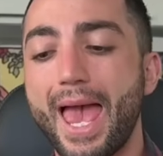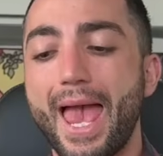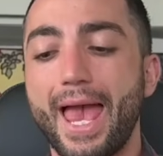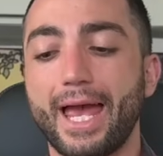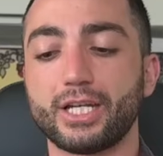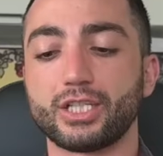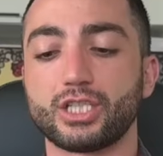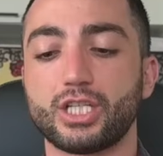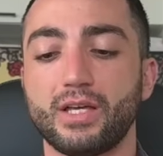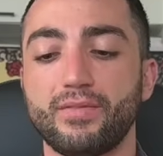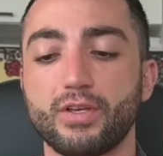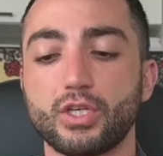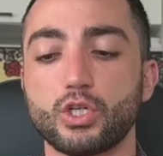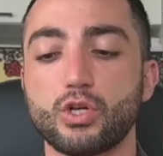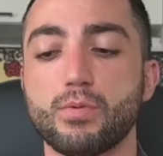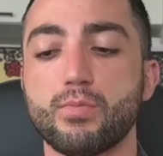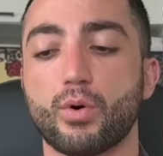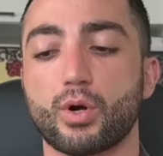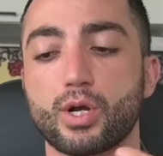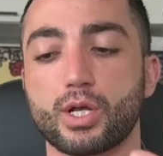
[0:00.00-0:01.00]
and giving
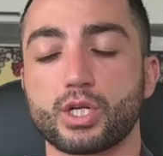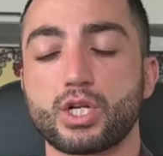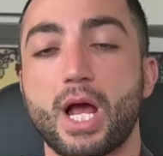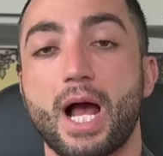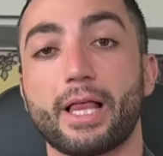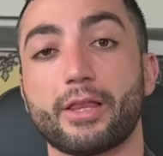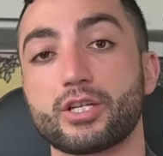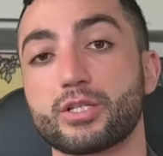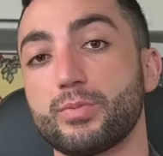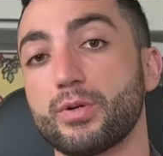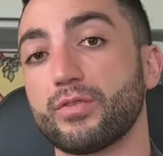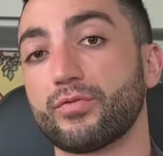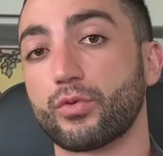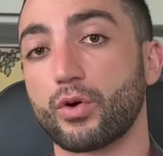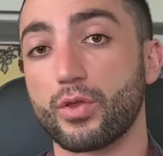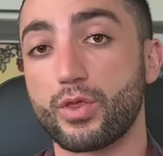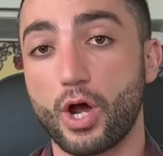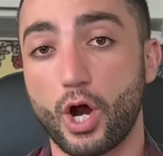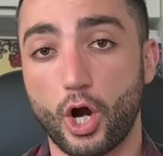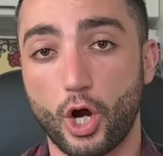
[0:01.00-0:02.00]
you more acknowledgement
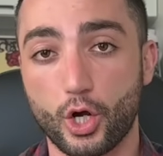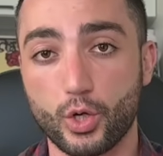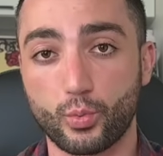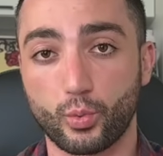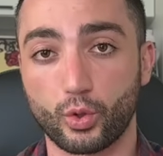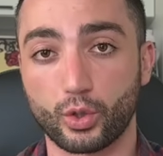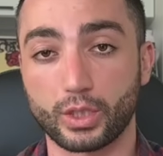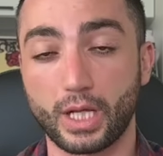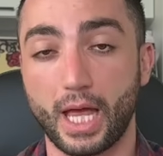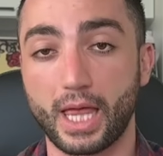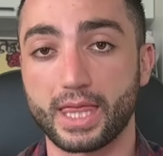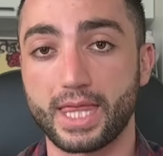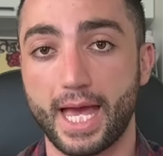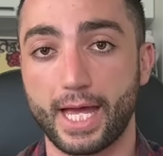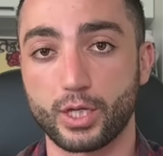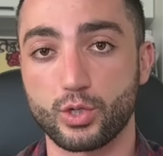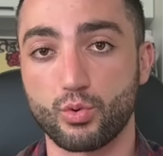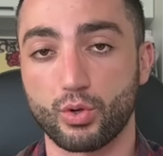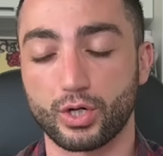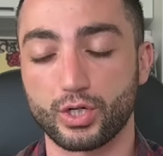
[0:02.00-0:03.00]
for the hard work
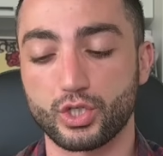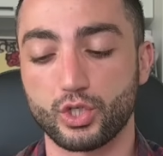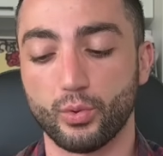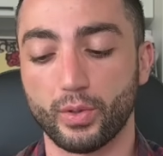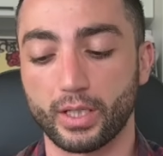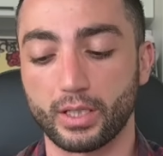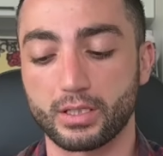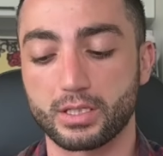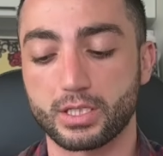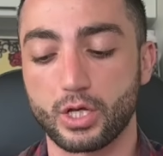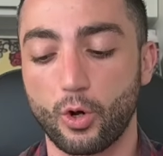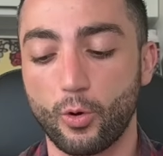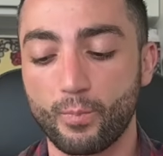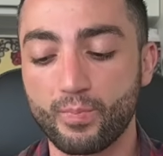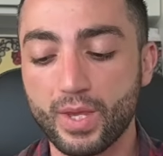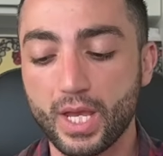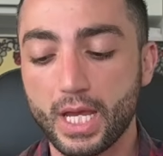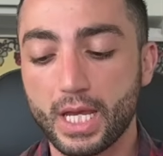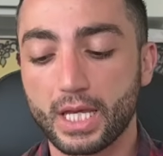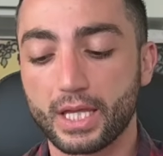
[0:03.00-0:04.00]
that you are doing.
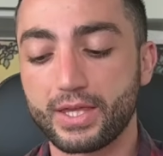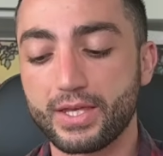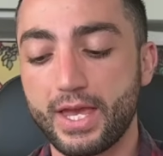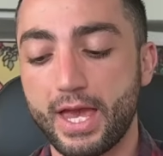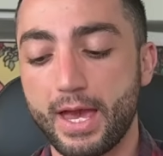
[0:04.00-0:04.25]
So the